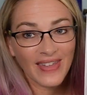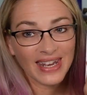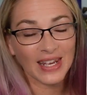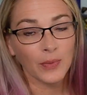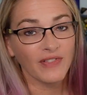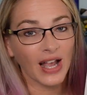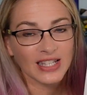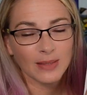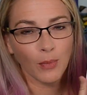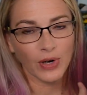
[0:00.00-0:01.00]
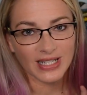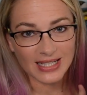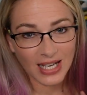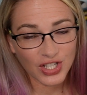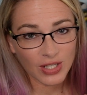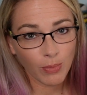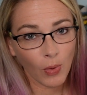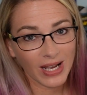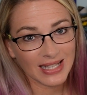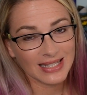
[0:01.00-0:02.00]
then again, we've got some more discussion
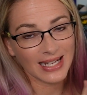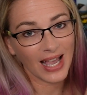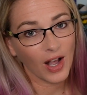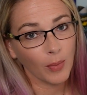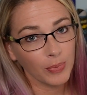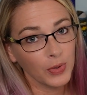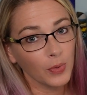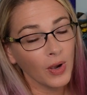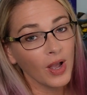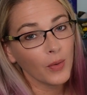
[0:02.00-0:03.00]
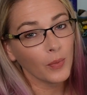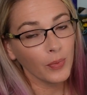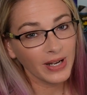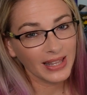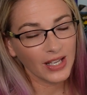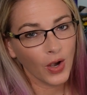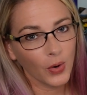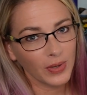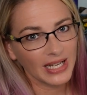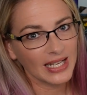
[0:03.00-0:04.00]
points to help you really
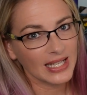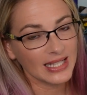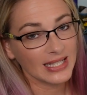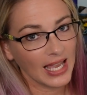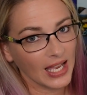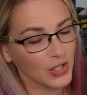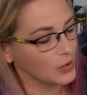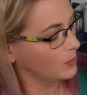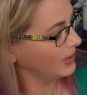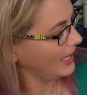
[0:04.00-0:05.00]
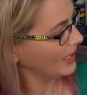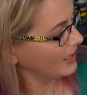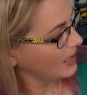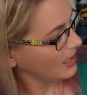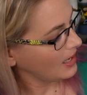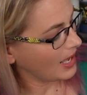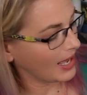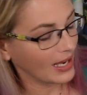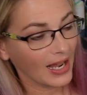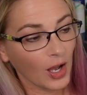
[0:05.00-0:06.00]
hone in this can-do plan
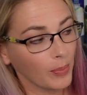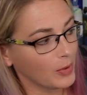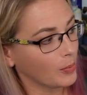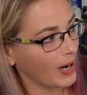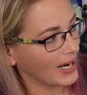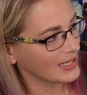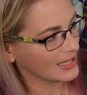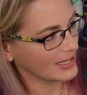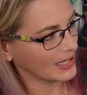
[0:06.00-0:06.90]
and help you practice